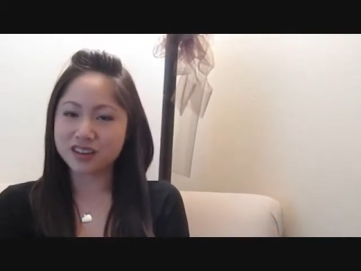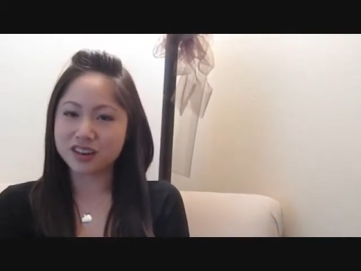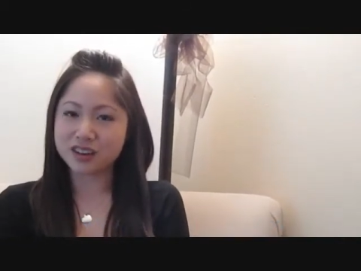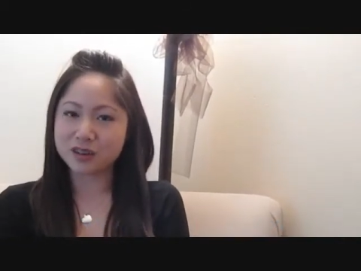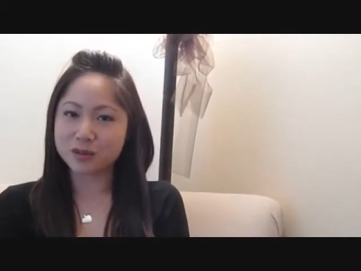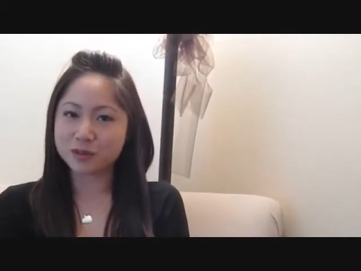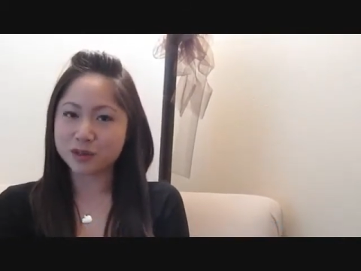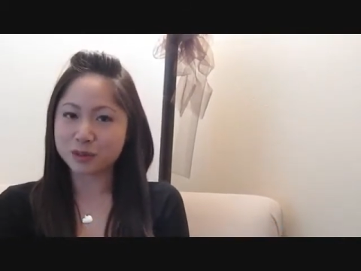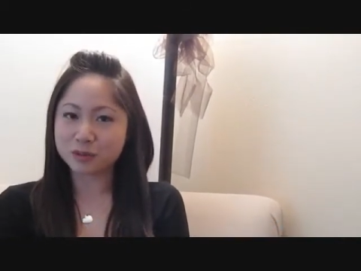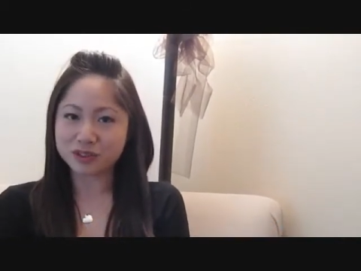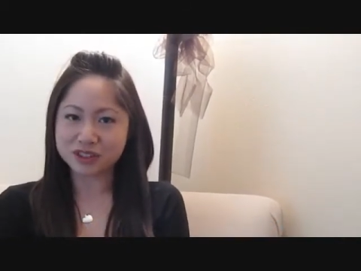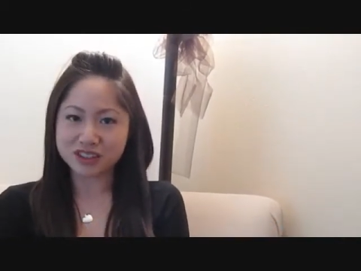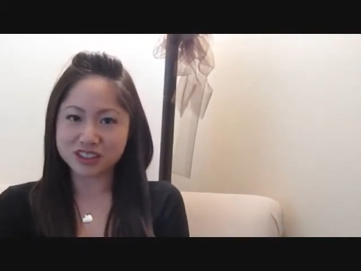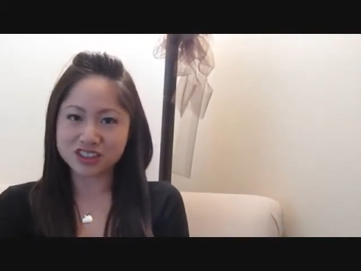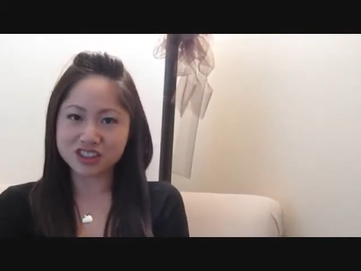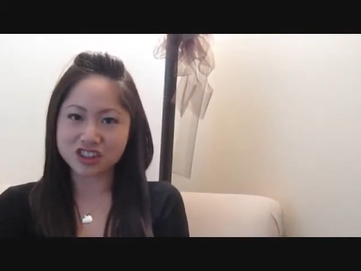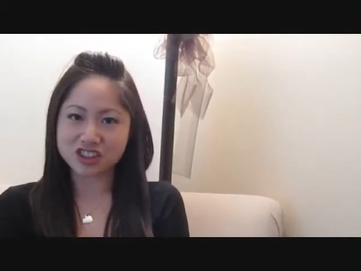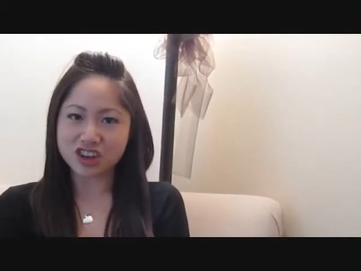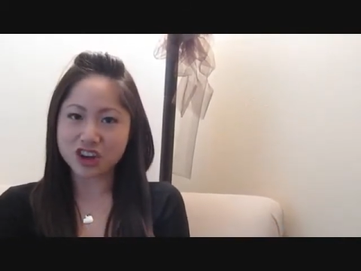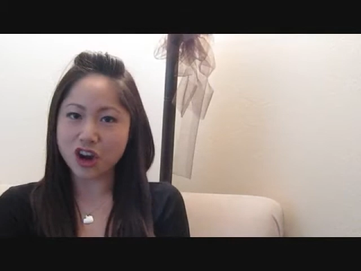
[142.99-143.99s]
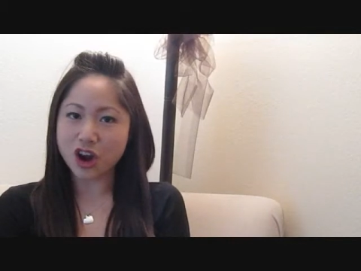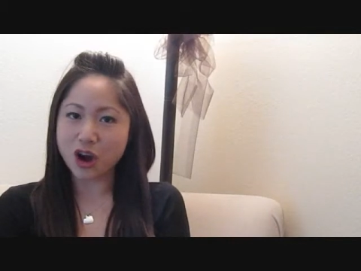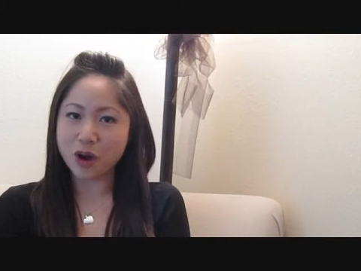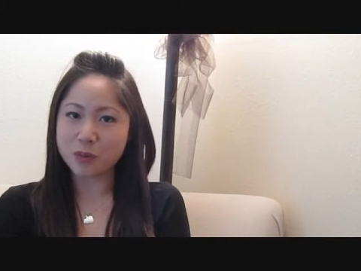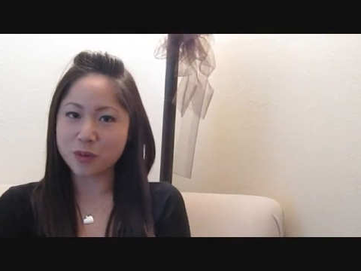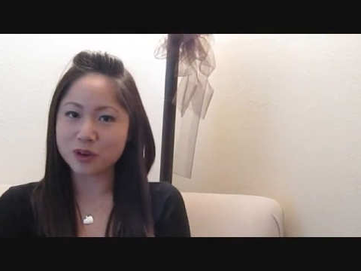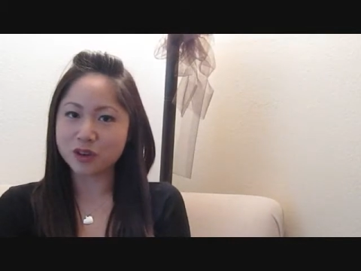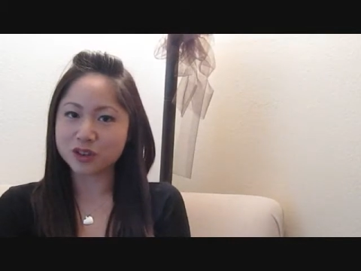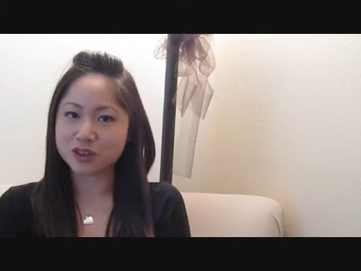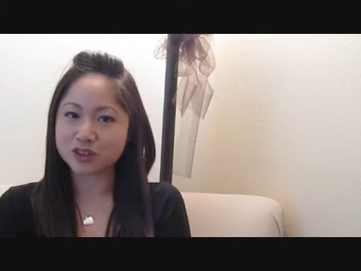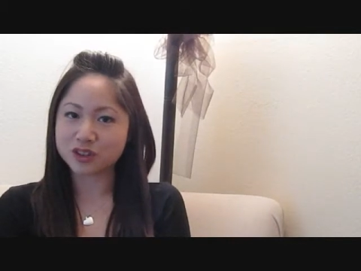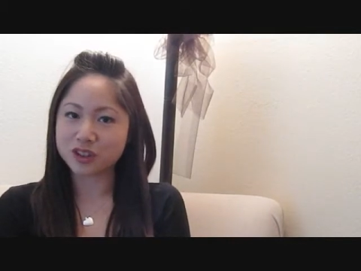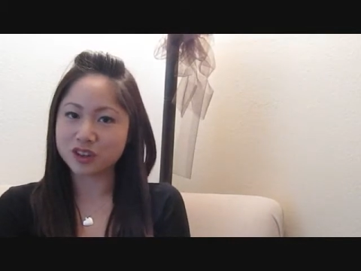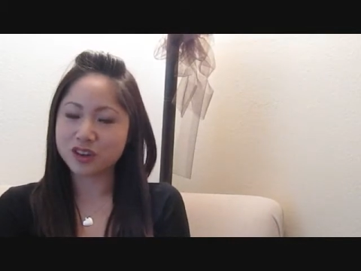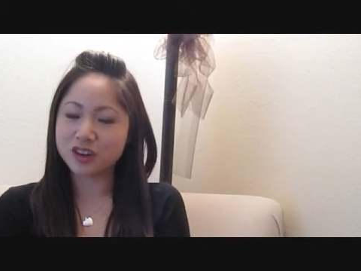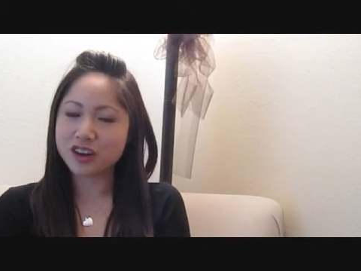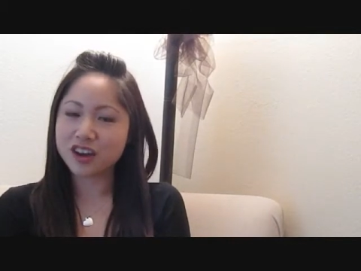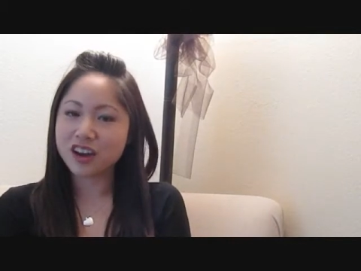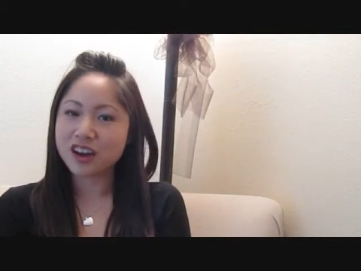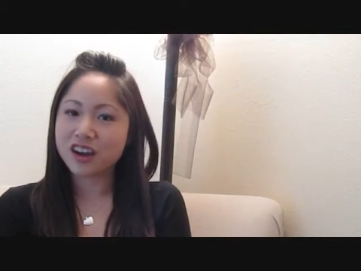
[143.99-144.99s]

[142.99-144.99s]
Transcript: dumplingstation.com also.